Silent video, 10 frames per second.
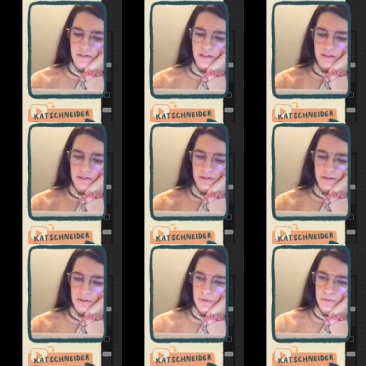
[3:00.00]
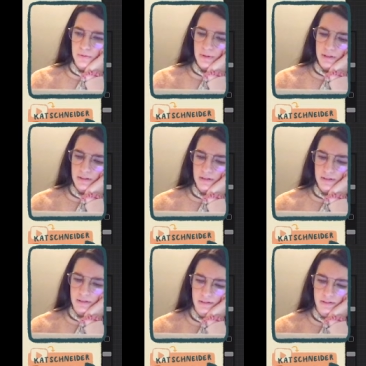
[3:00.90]
right, so
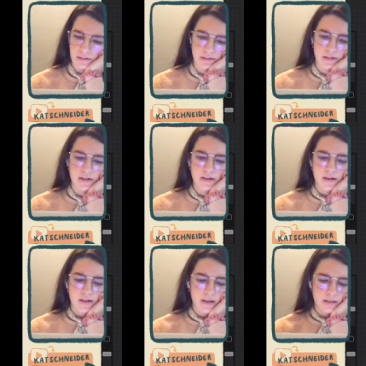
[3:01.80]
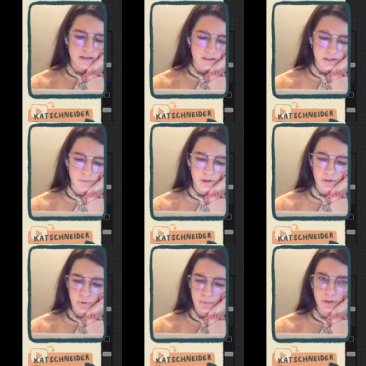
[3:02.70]
yeah, this is what I
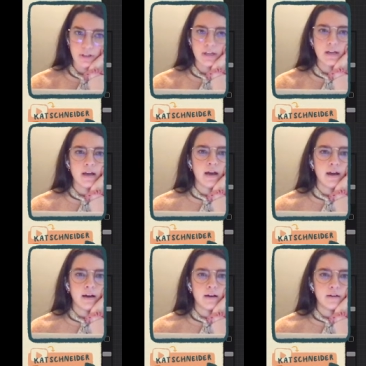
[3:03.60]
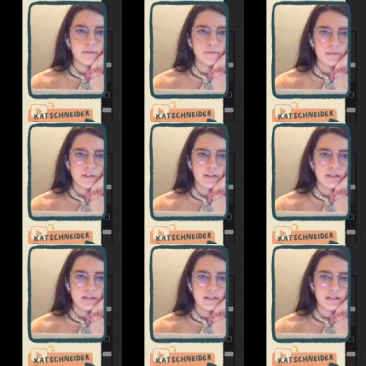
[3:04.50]
normally have
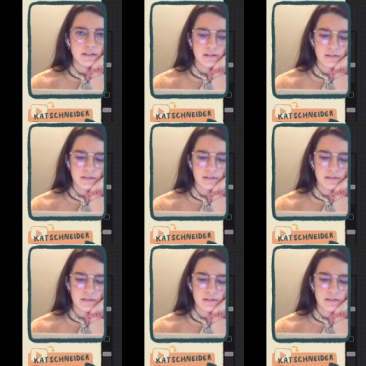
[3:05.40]
is